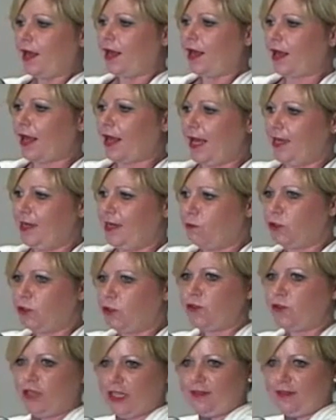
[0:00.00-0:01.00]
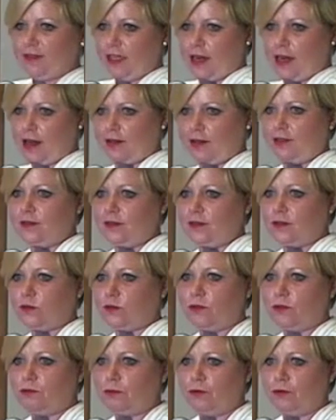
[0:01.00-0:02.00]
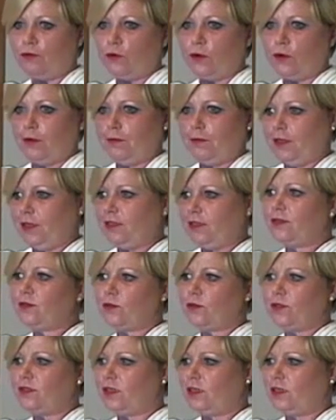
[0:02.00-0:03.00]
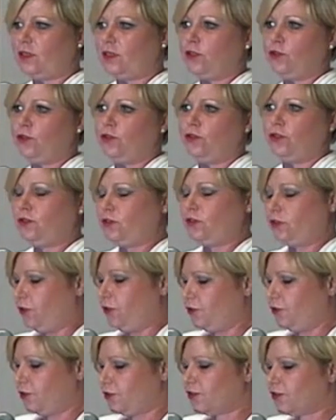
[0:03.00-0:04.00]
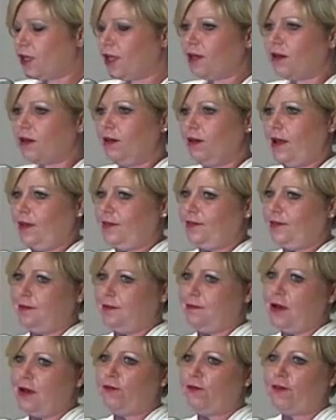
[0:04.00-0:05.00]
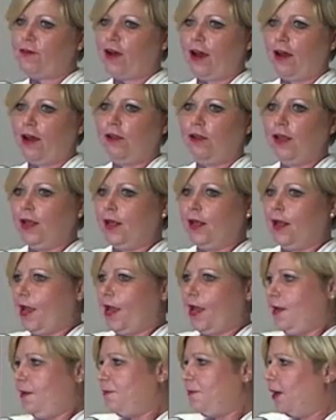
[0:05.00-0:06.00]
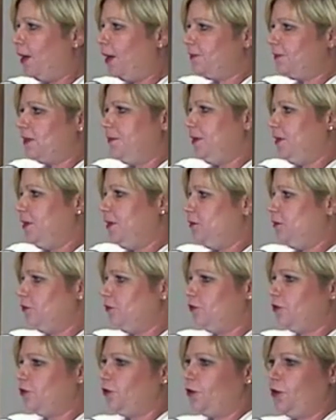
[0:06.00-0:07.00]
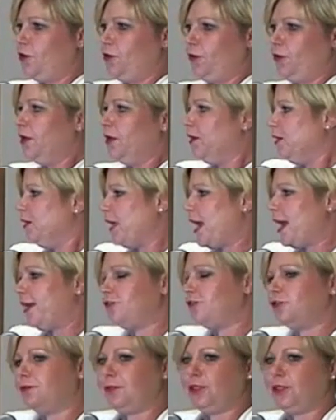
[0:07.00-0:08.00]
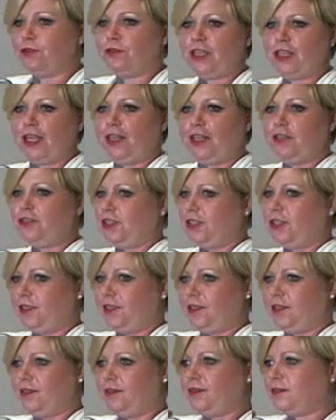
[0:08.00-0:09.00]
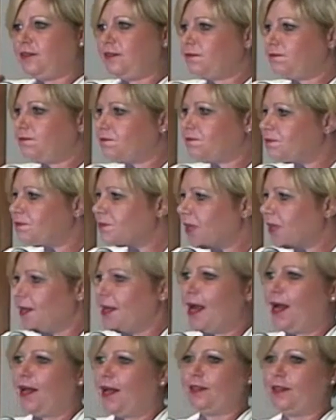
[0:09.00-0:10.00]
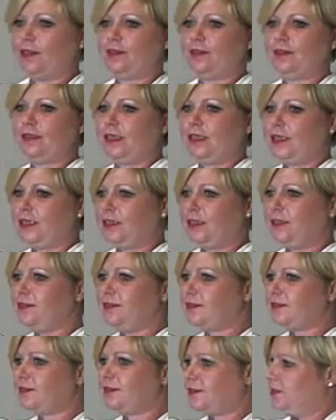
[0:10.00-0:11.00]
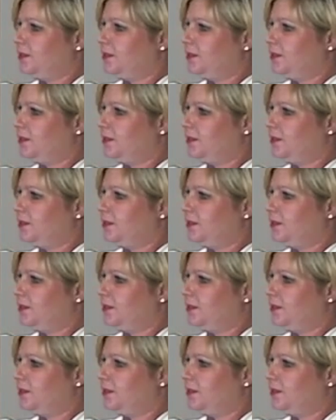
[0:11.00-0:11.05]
and this analysis was performed, and this was the conclusion. So you just click on the XML file, and it pops up, and it'll show you attribute changes, analysis,